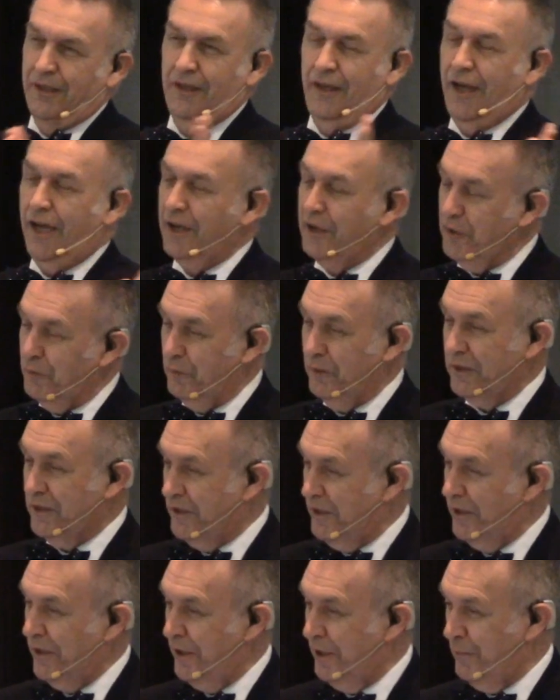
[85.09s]
don't really
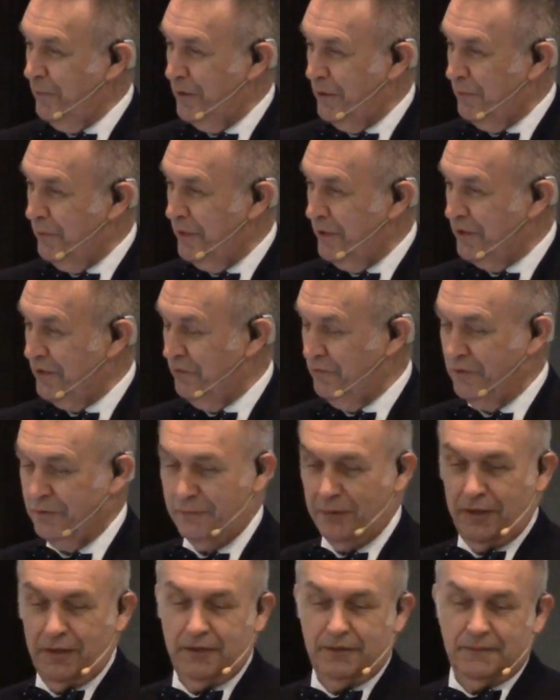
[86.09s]
care about American
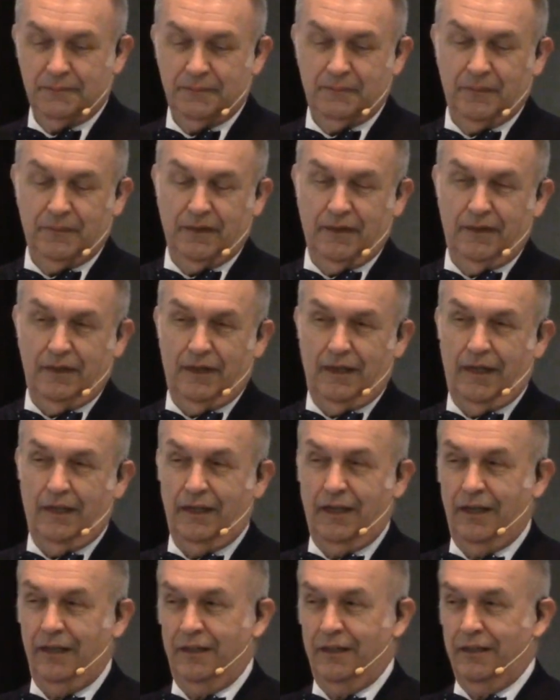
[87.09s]
football. And
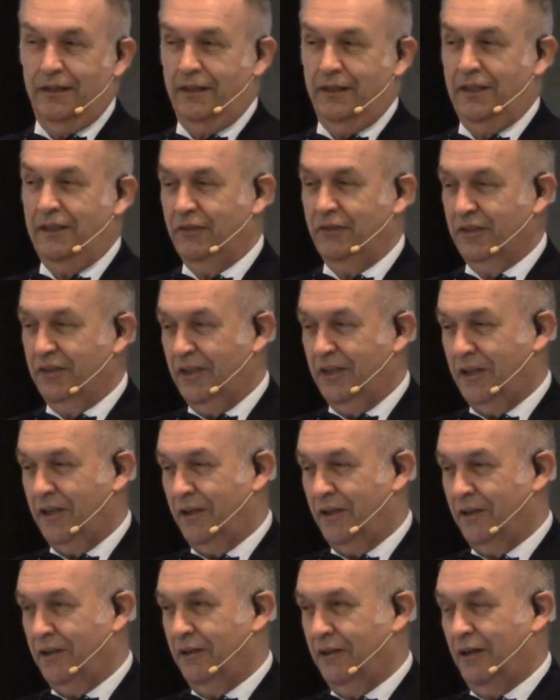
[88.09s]
I don't even
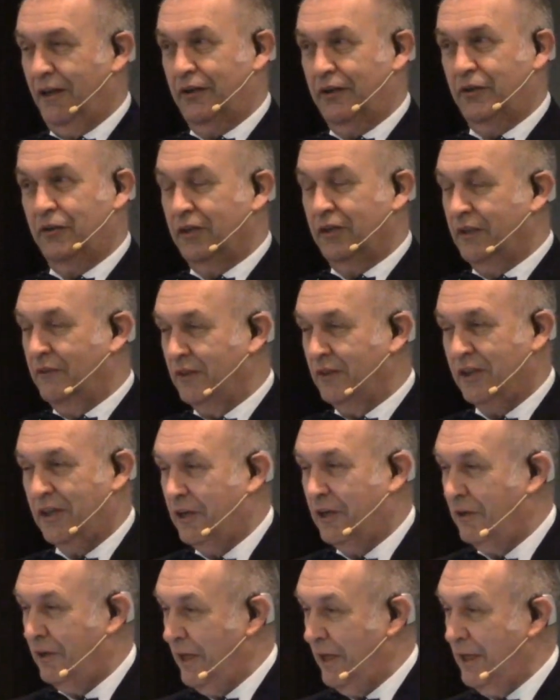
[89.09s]

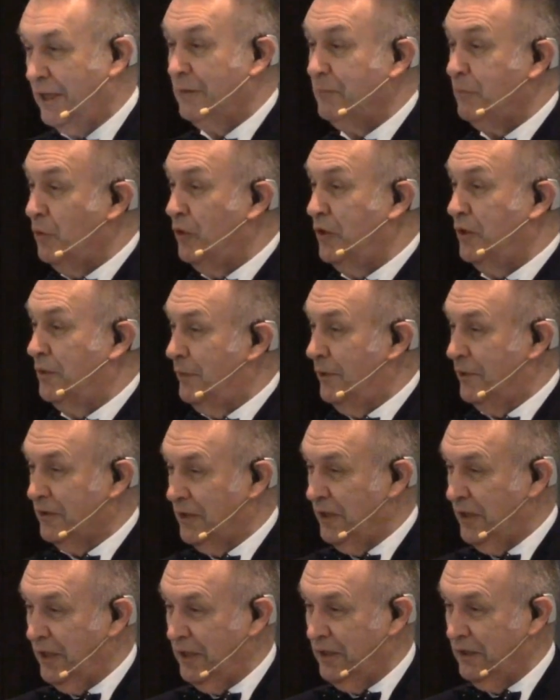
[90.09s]
care anymore about
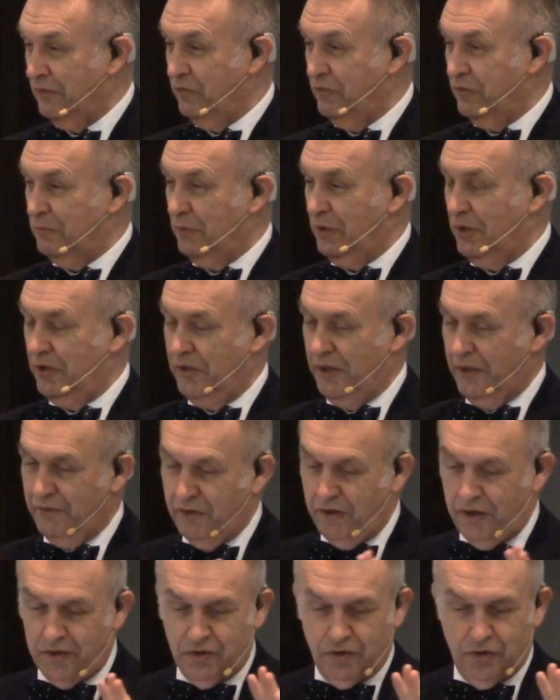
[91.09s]
Canadian football. They've
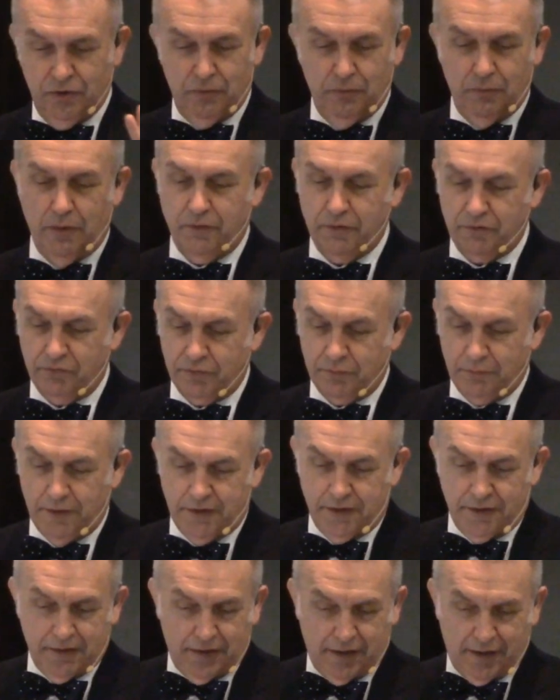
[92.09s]
gone too woke for
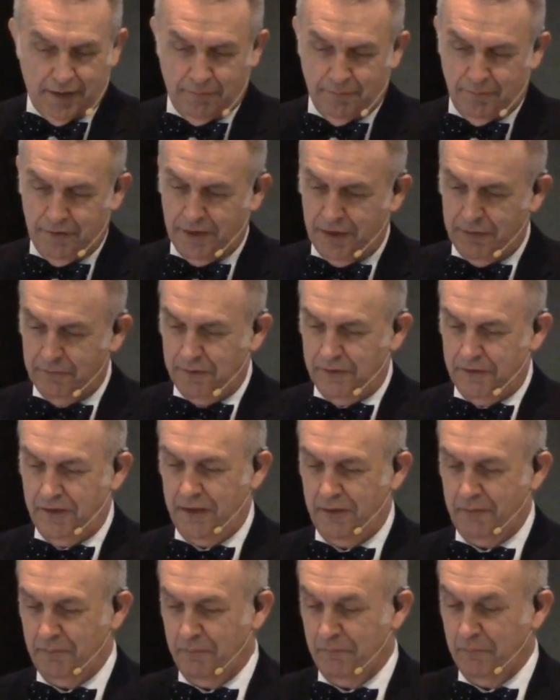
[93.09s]
me. I'm done with
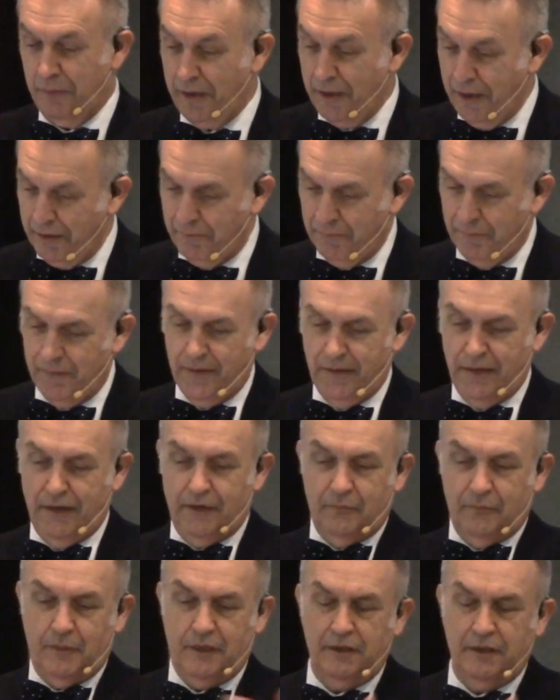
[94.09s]
them. But
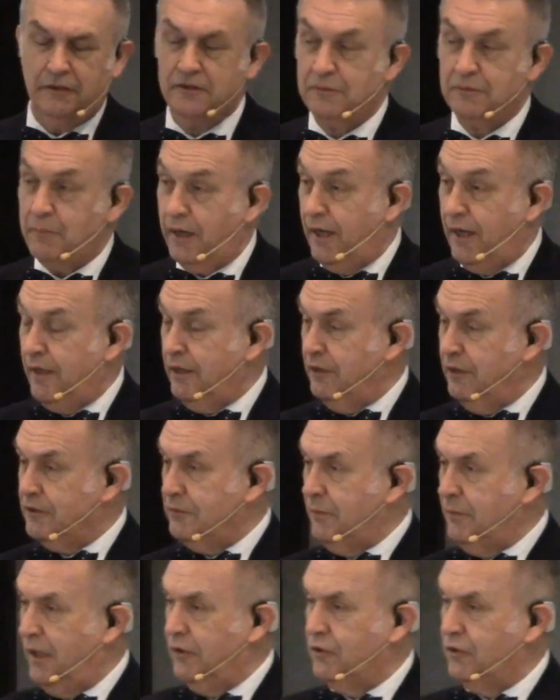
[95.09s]
here's a man
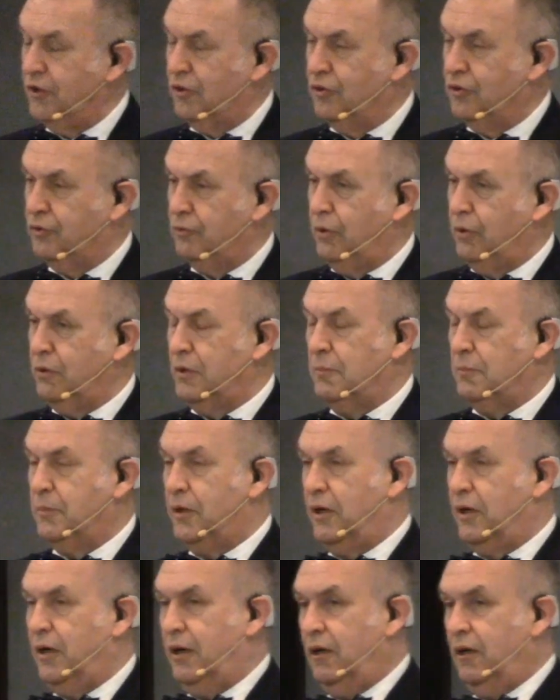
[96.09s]
who can throw a
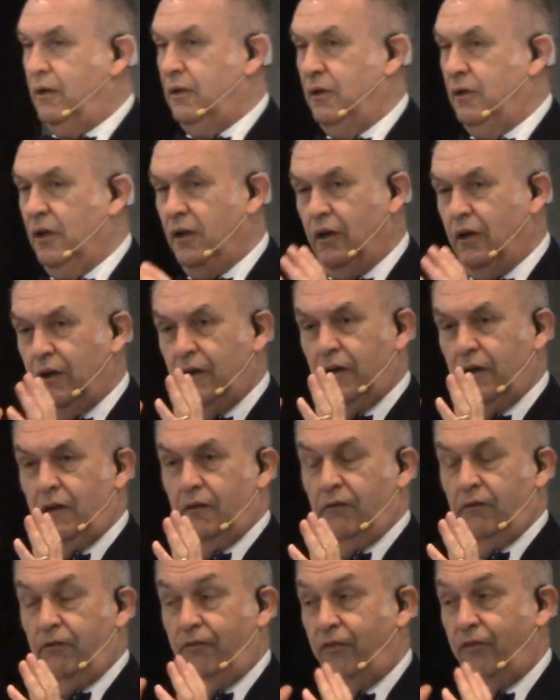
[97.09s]
ball
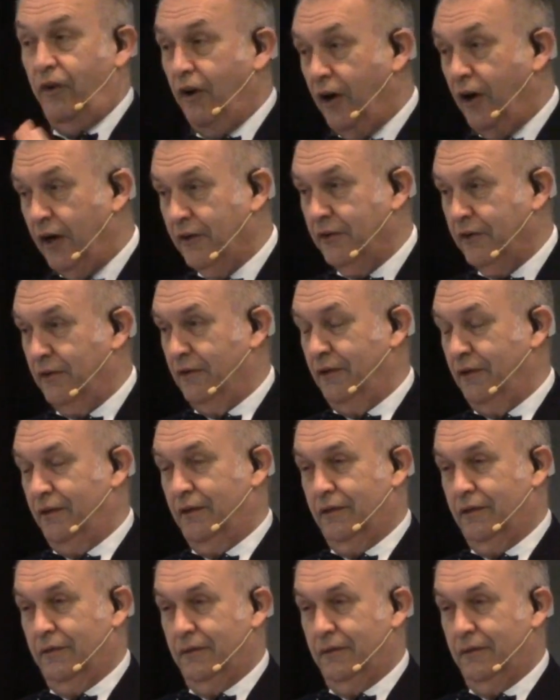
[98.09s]
farther,